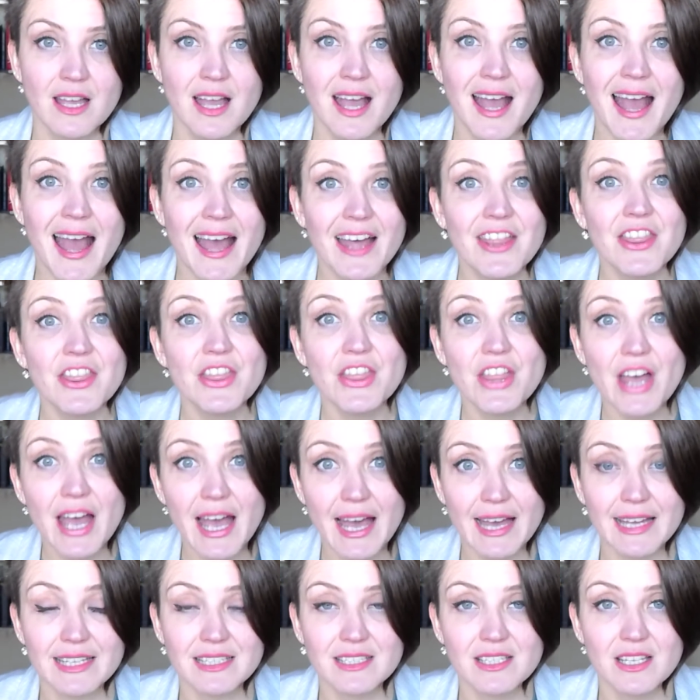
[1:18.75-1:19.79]
and
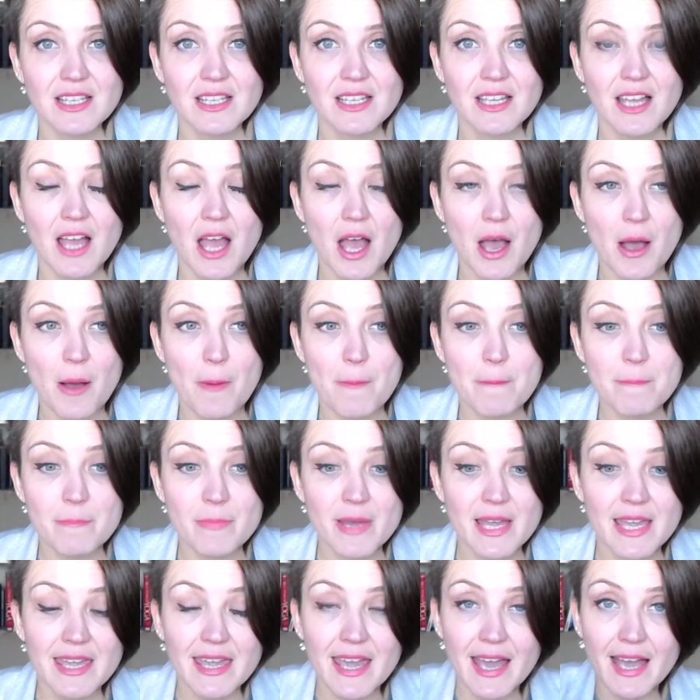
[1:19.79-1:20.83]
that
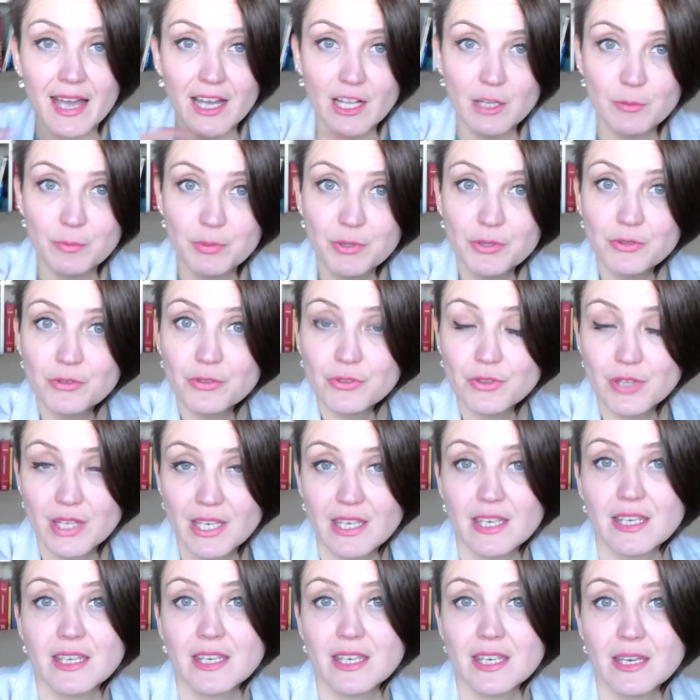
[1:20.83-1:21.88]
may help you
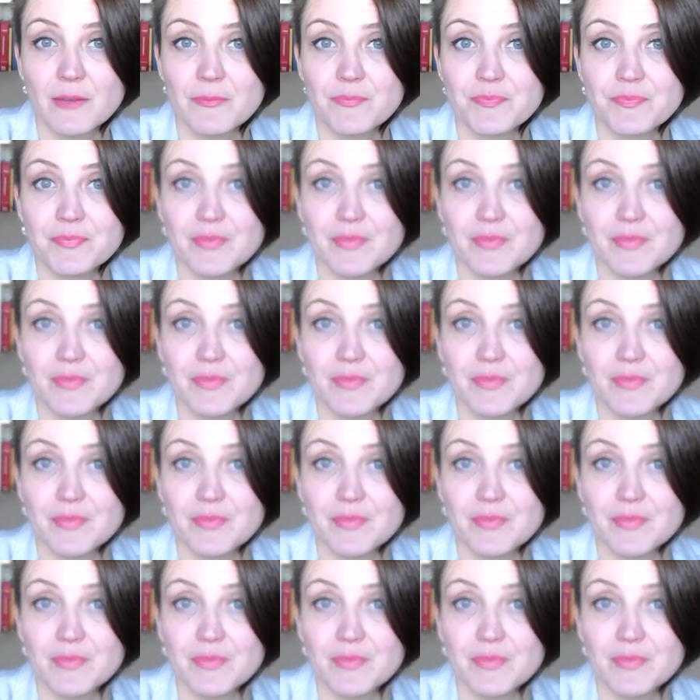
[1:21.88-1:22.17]
think